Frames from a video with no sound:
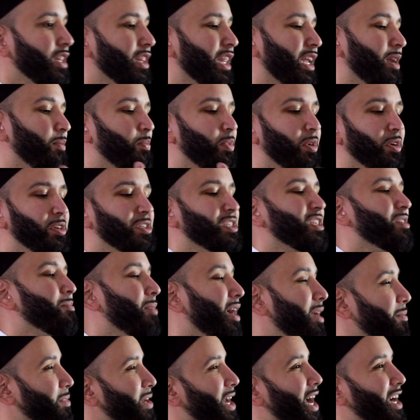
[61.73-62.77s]
that a person
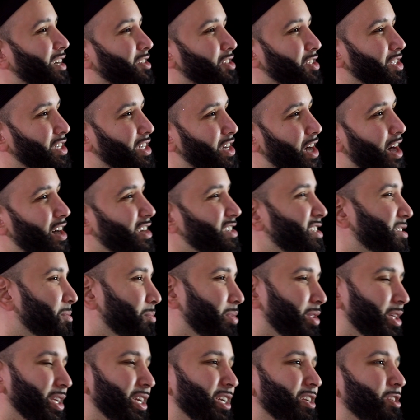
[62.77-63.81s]
might be actually
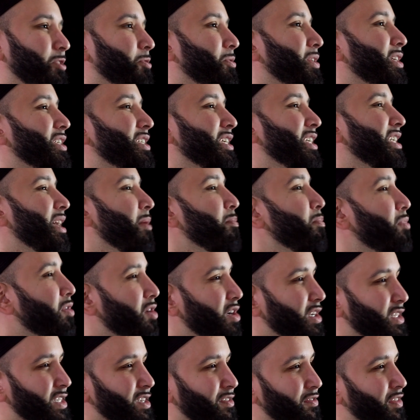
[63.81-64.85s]
contemplating, doing
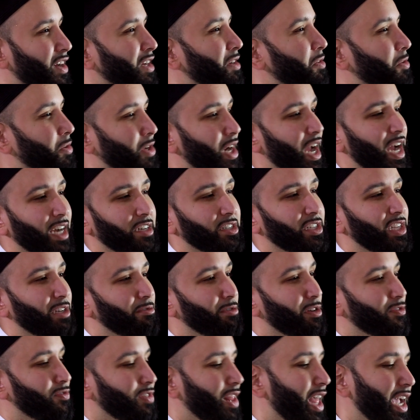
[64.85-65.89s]
tadabbur and tafakkur, actually
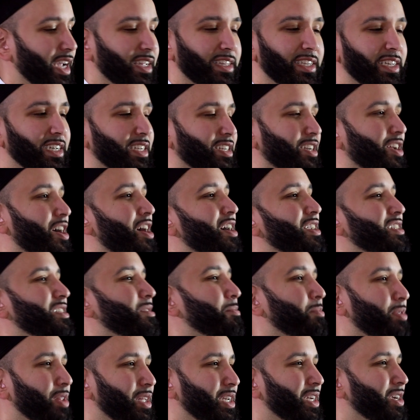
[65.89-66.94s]
reflecting and
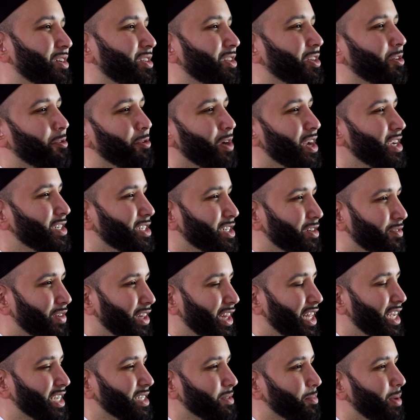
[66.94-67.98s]
contemplating on the creation of
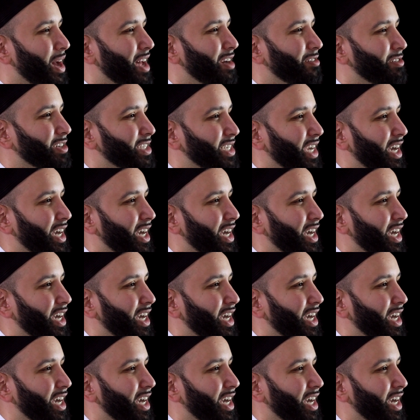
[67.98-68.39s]
Allah subhanahu wa